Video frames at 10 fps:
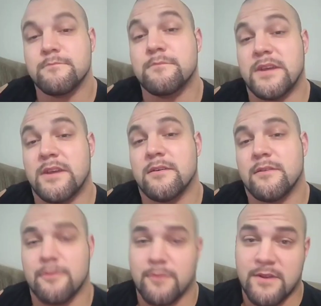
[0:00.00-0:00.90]
Me,
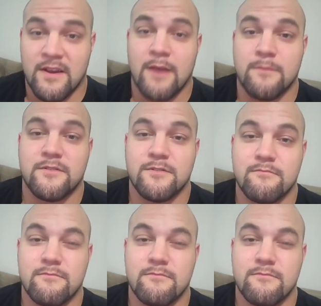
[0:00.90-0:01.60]
3 times.